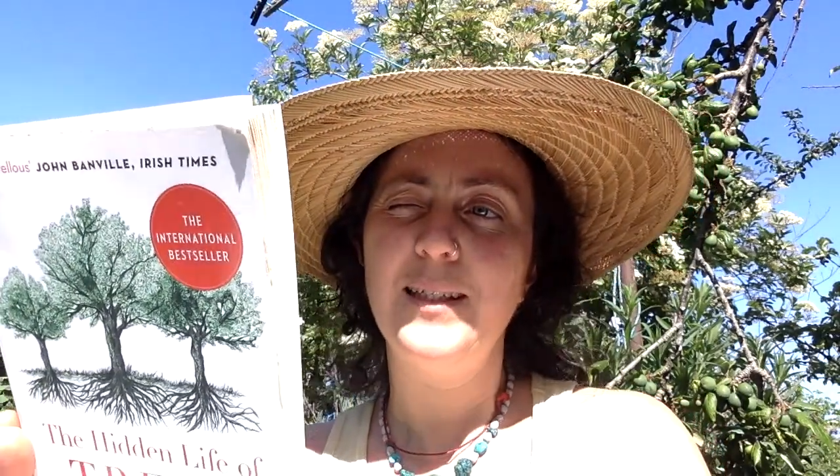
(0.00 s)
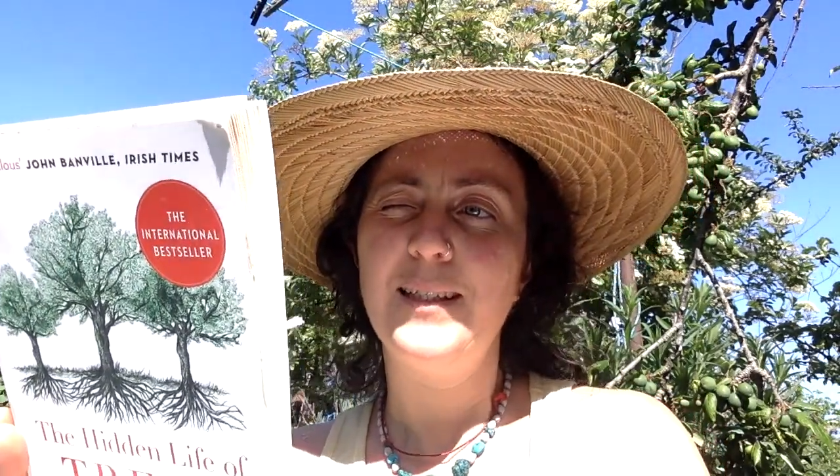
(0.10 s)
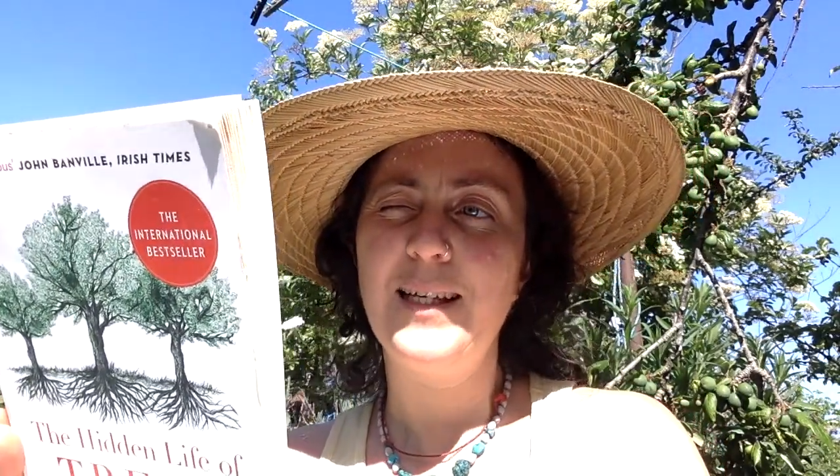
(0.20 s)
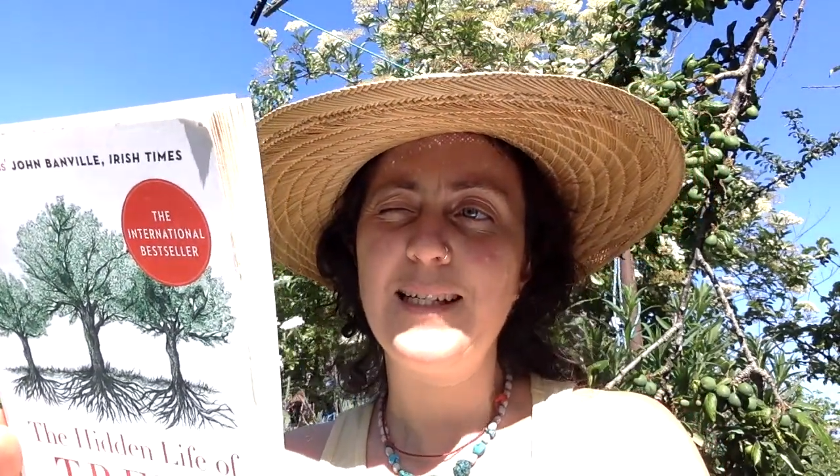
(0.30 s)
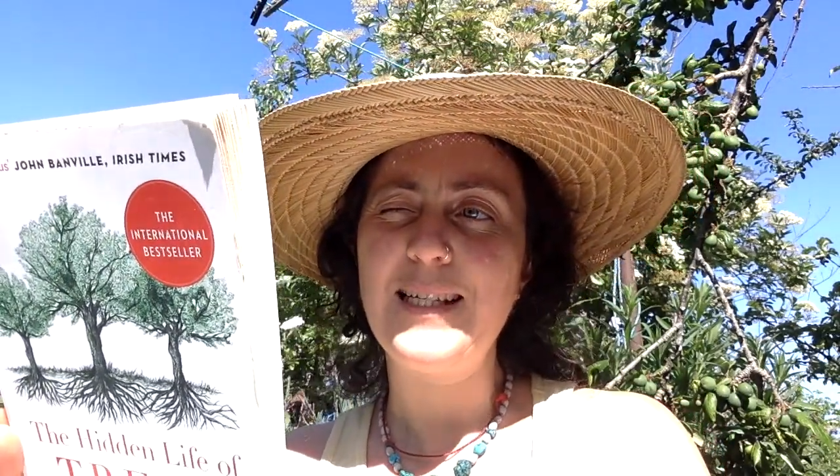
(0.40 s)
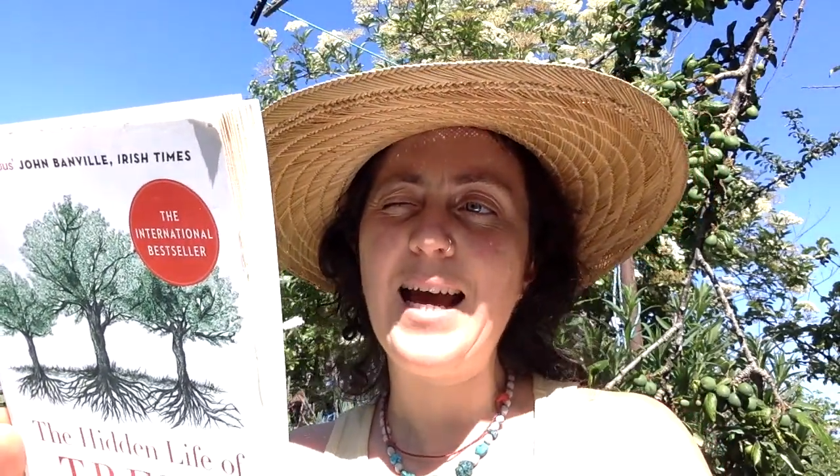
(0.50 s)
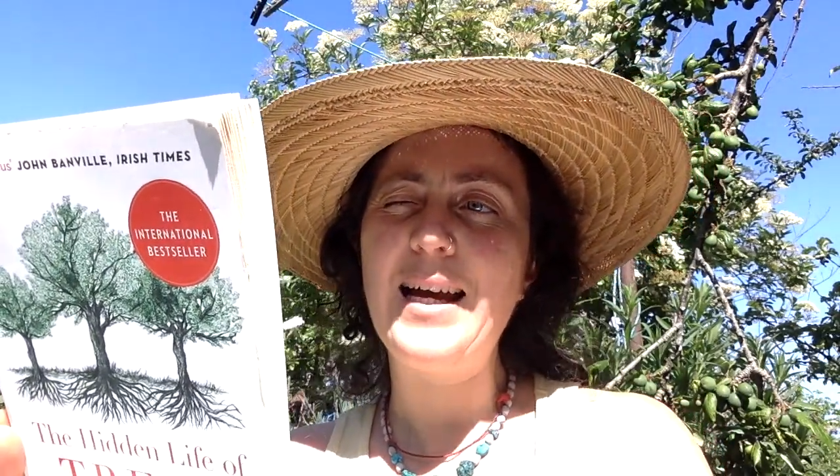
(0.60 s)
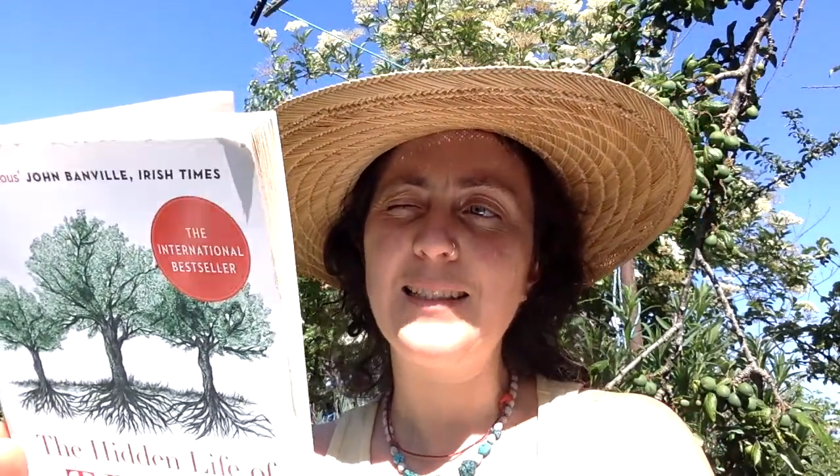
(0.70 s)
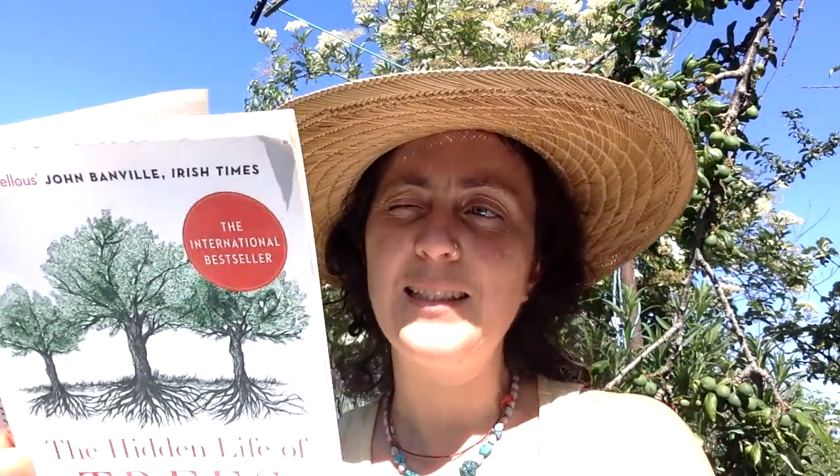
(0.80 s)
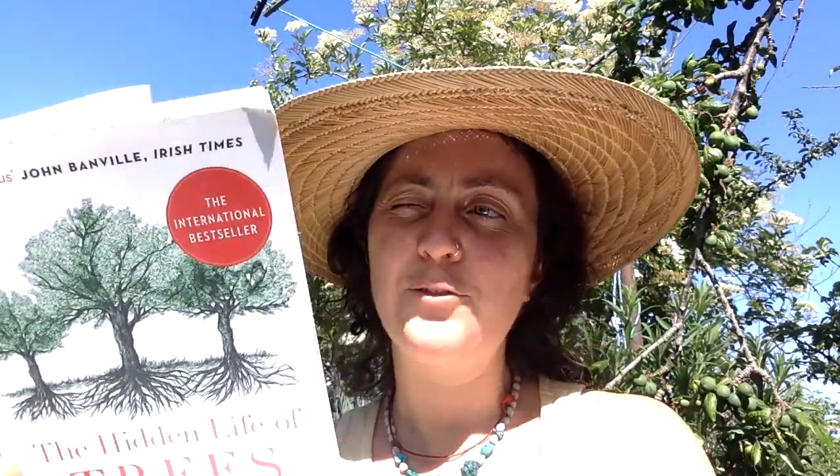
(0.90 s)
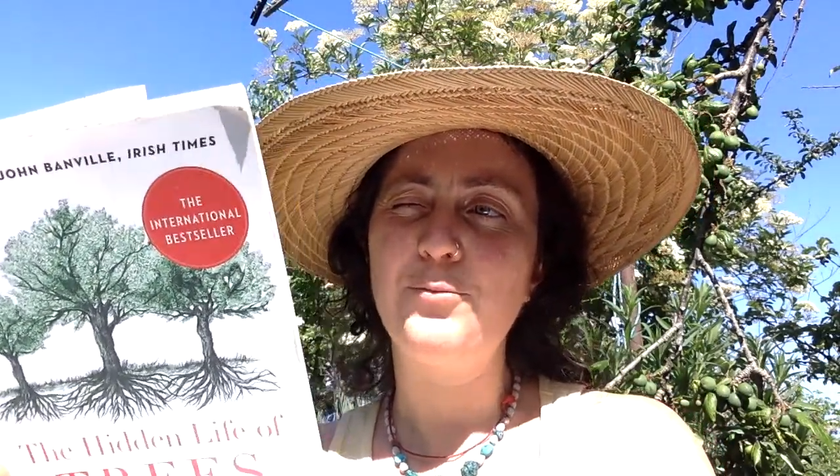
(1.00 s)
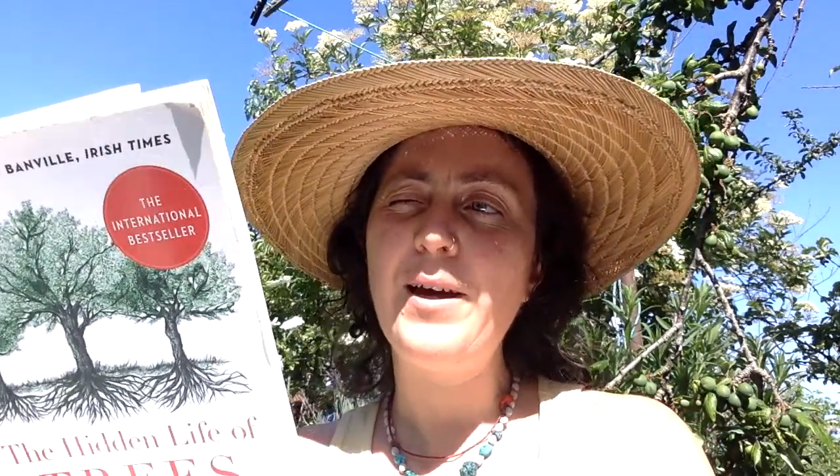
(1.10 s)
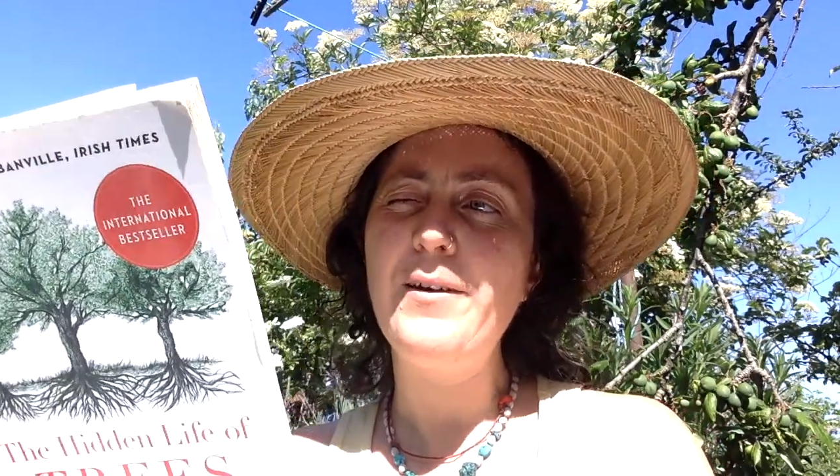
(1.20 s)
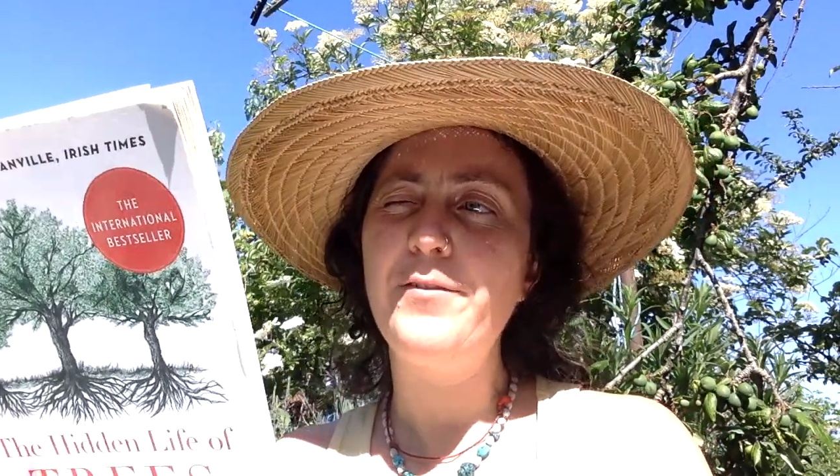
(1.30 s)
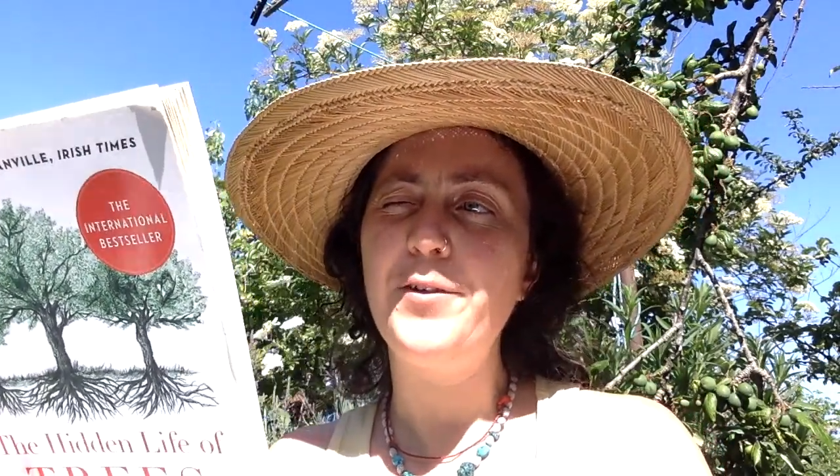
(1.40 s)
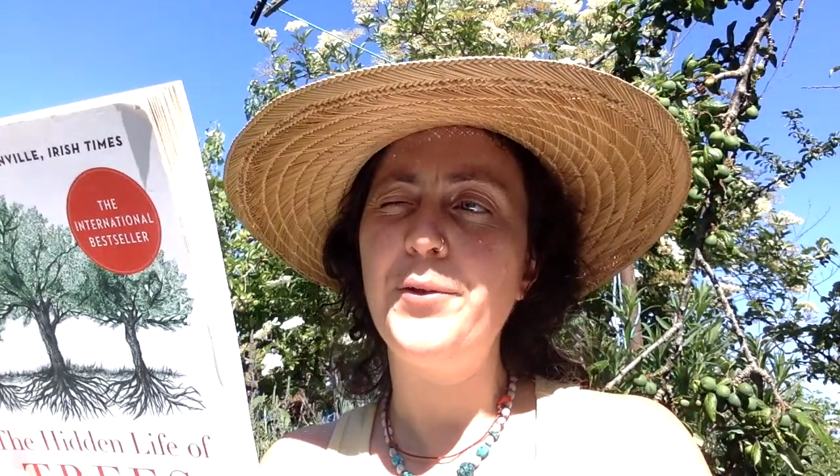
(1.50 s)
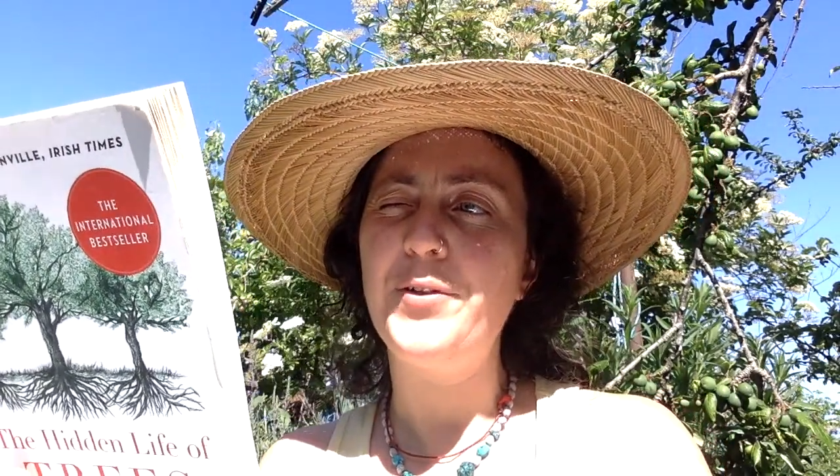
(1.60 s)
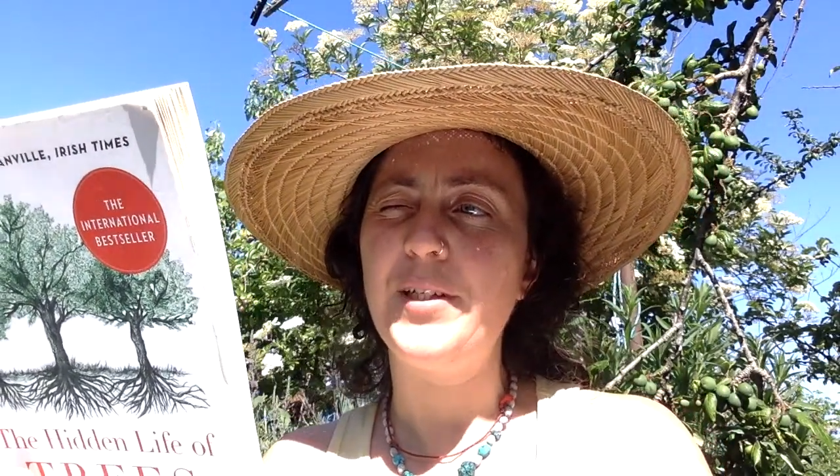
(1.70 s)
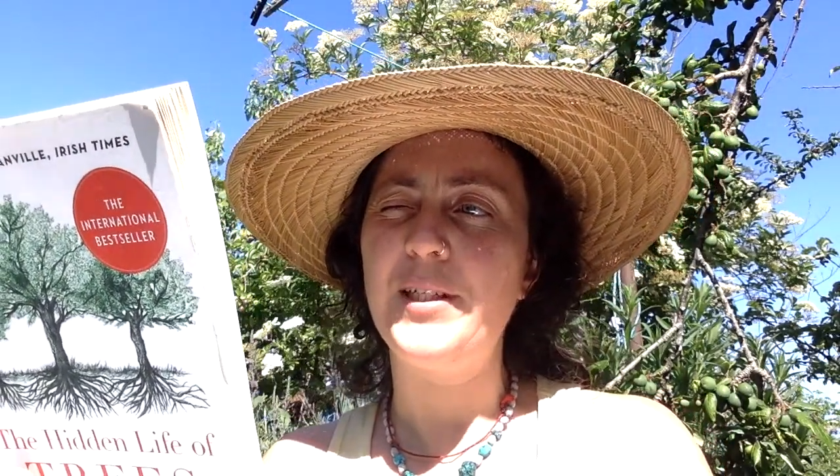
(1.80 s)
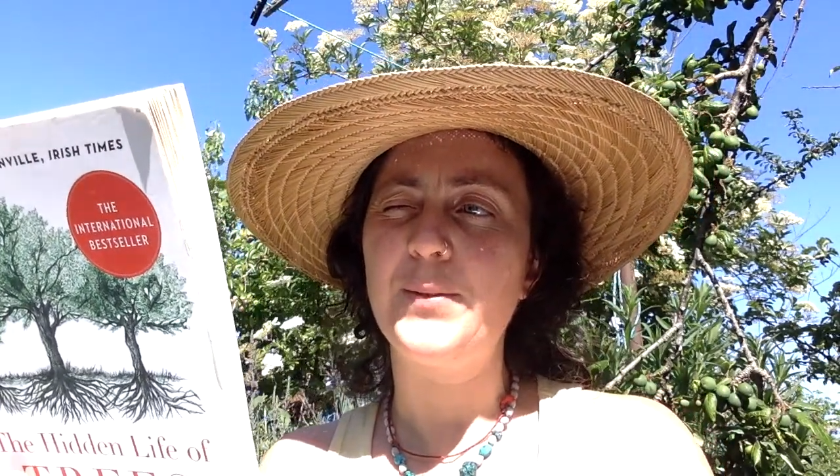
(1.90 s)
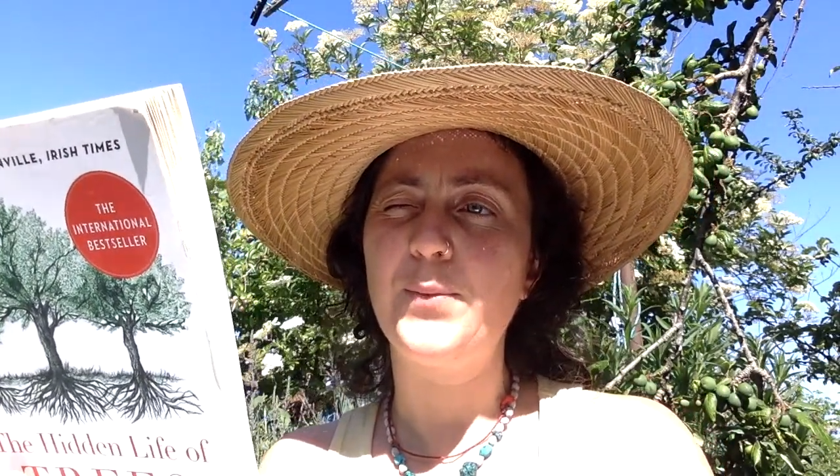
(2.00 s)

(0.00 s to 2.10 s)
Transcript: that act as refuges